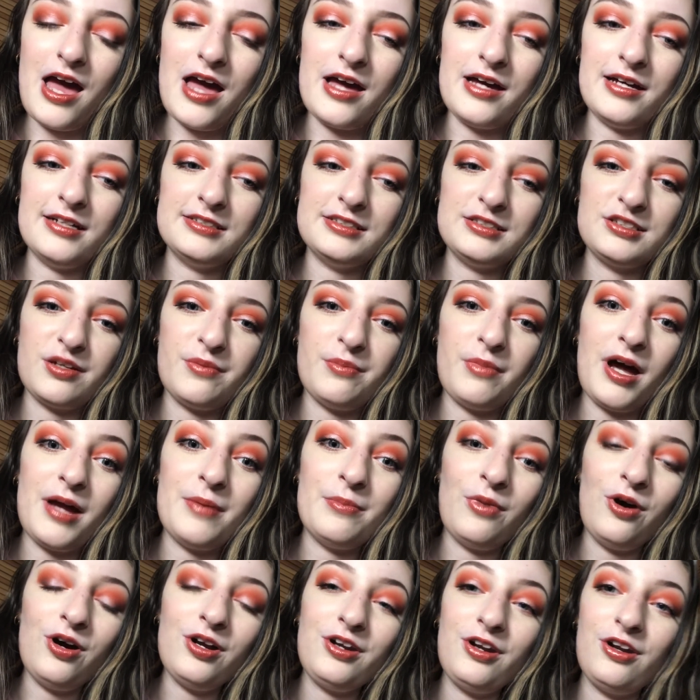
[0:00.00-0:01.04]
and my
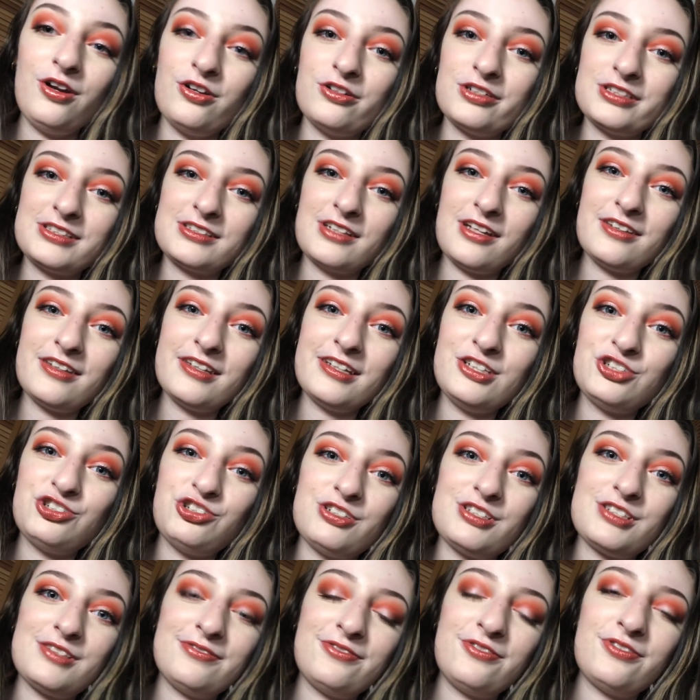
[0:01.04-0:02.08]
monitor suddenly
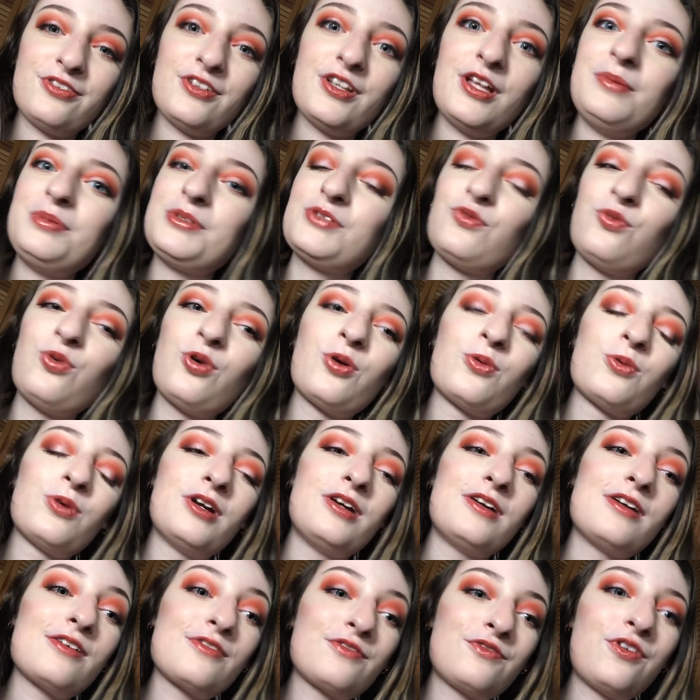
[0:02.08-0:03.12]
just flips
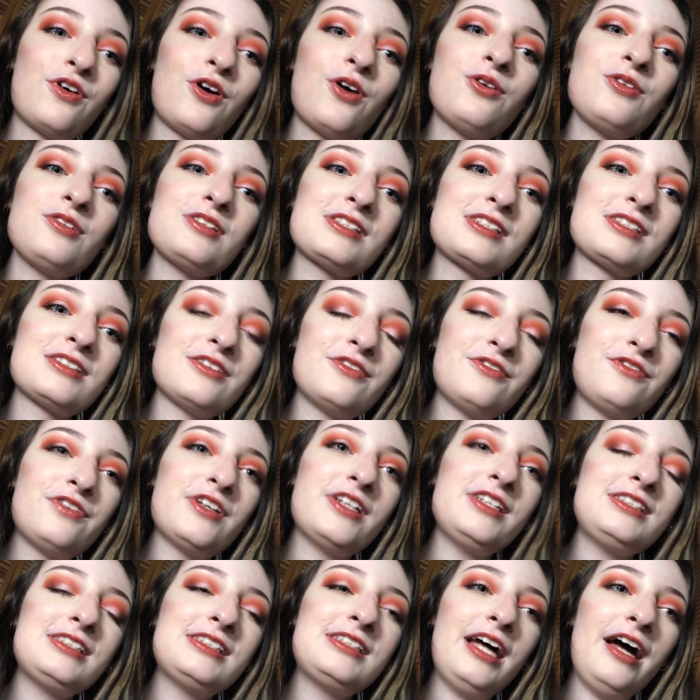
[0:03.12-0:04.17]
forward, falls
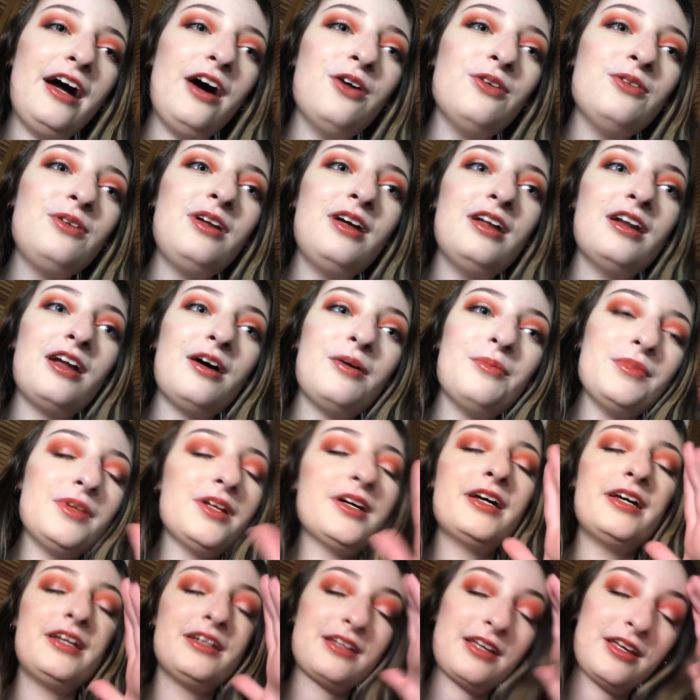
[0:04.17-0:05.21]
face down, and I'm
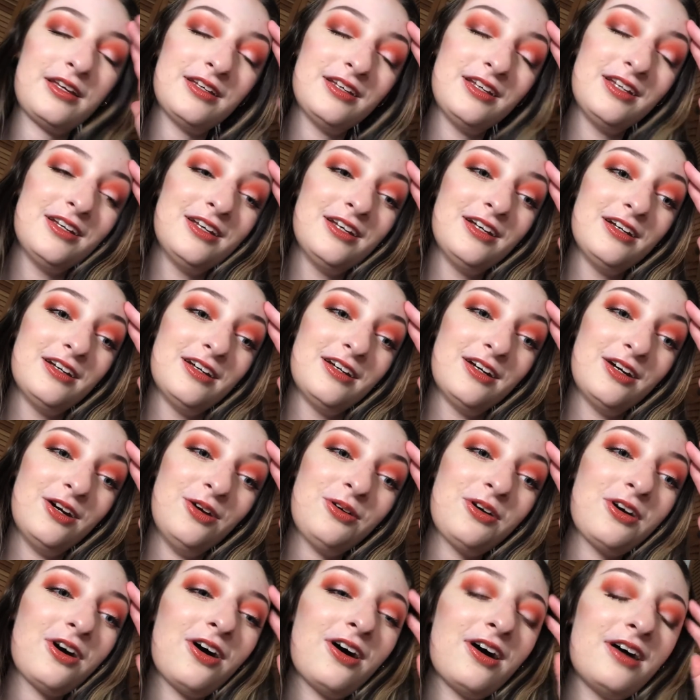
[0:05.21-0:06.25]
like, oh
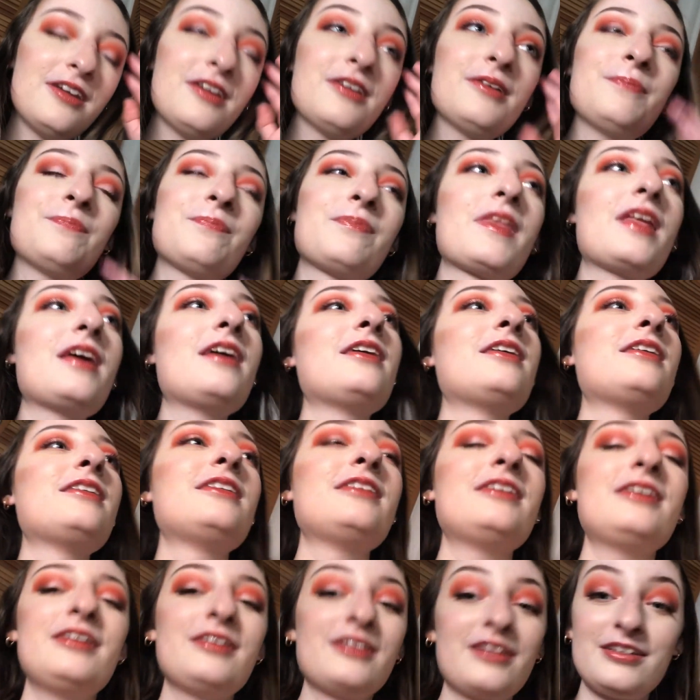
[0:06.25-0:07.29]
god.
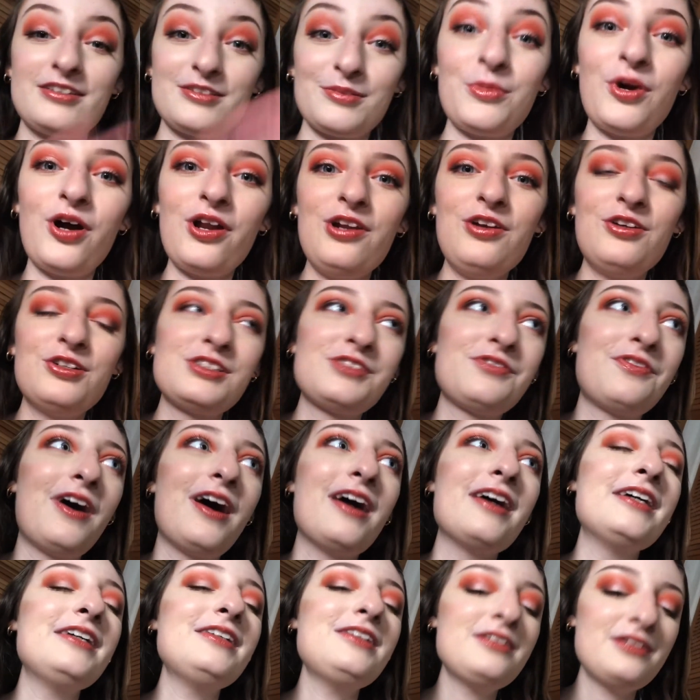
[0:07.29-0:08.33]
Like, the monitor's
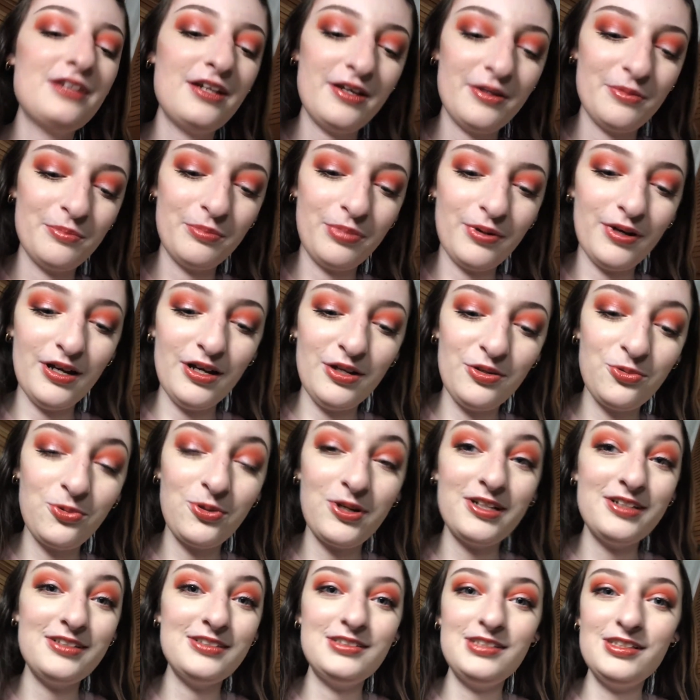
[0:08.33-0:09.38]
fine, but
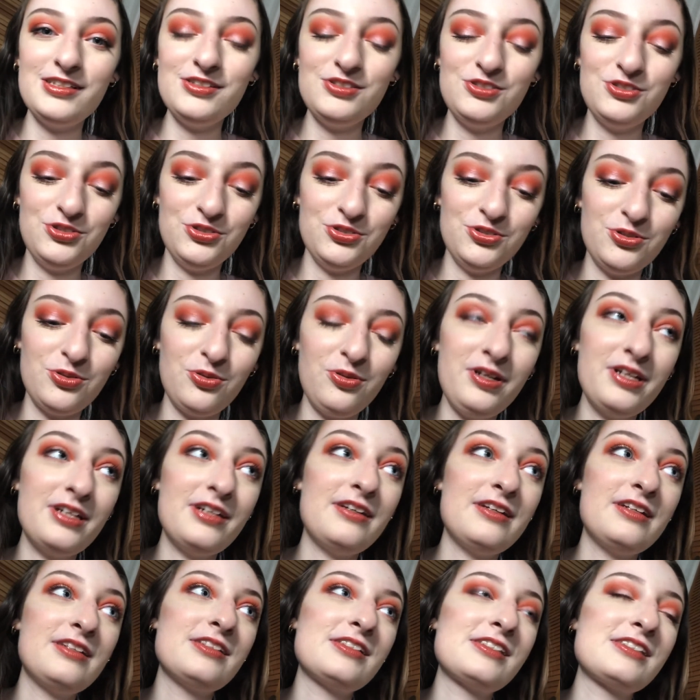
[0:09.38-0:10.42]
what it did do
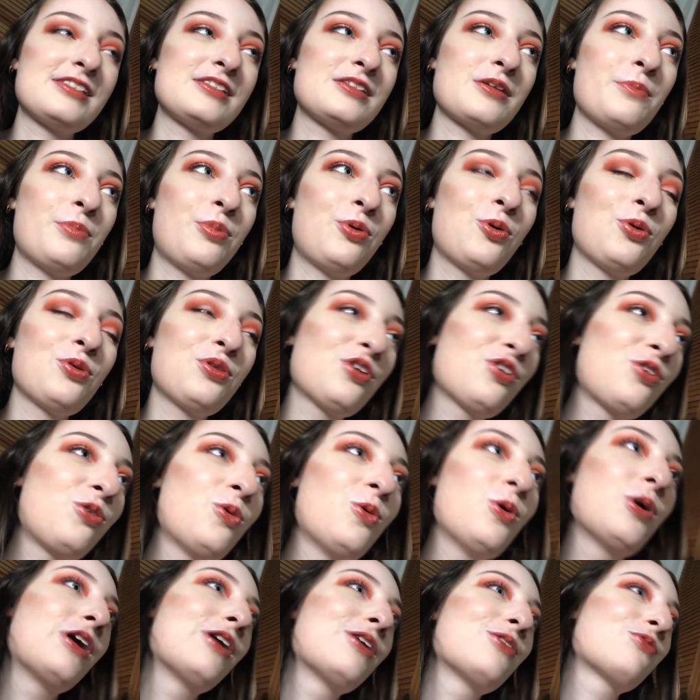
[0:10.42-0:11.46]
is pull the
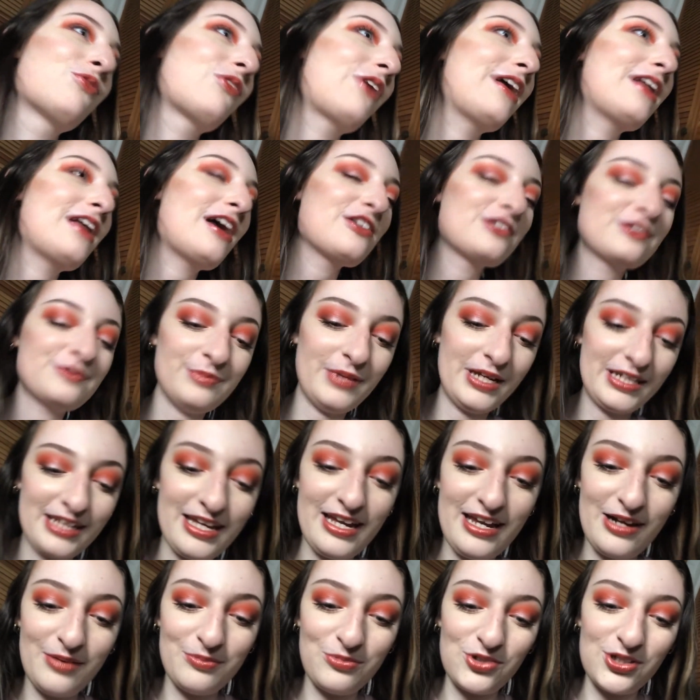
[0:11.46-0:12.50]
cord right out of my
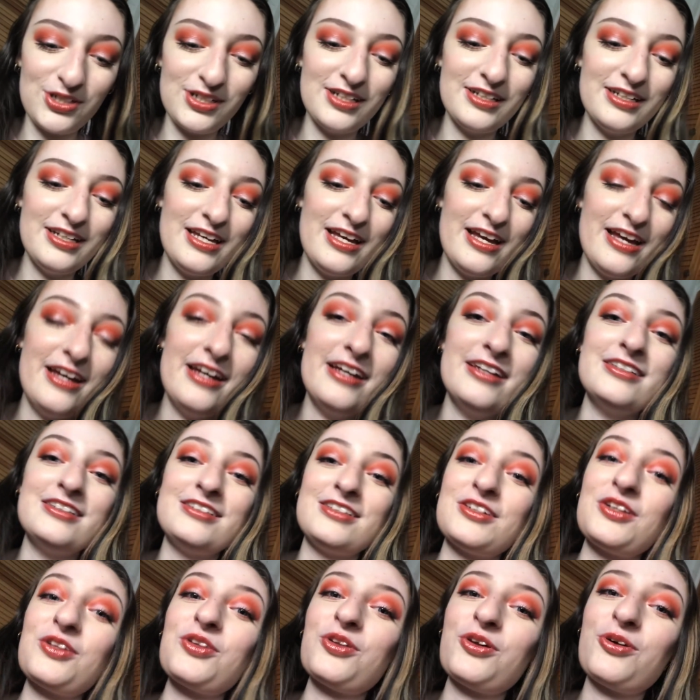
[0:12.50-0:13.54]
camera, and
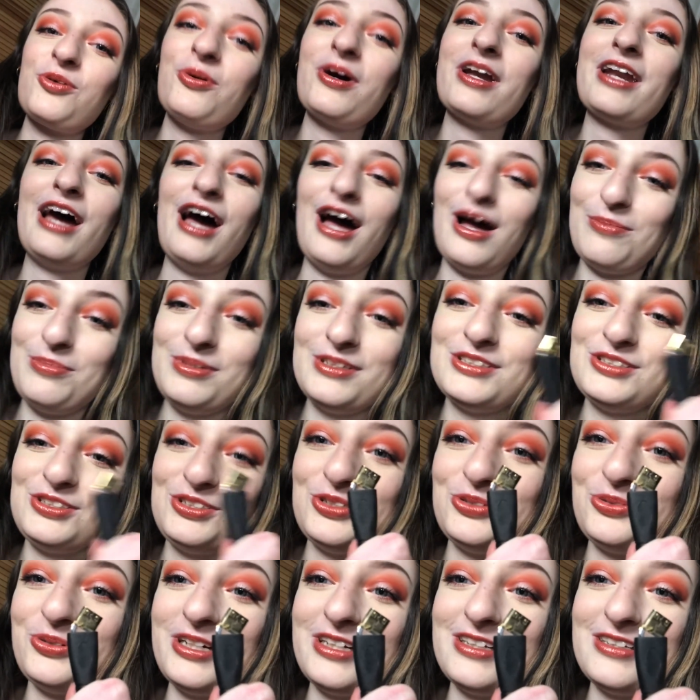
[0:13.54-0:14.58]
look what happened
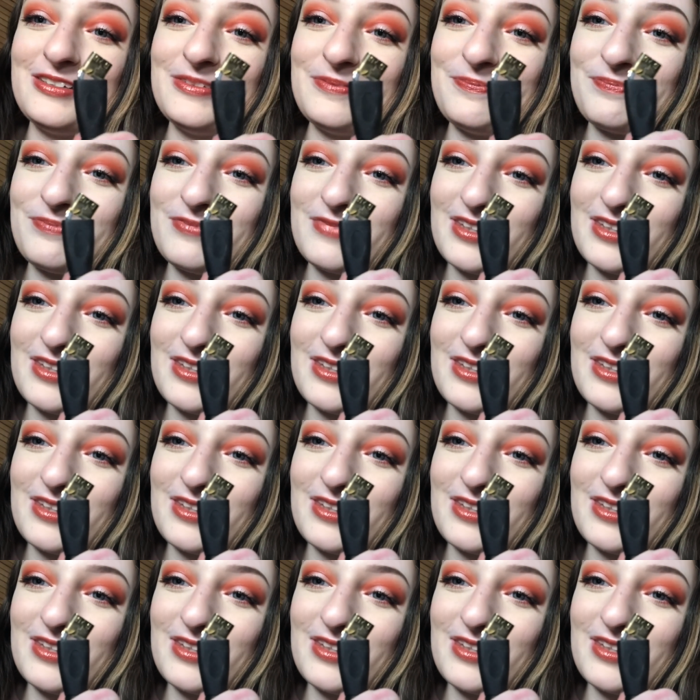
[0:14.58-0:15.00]
to it.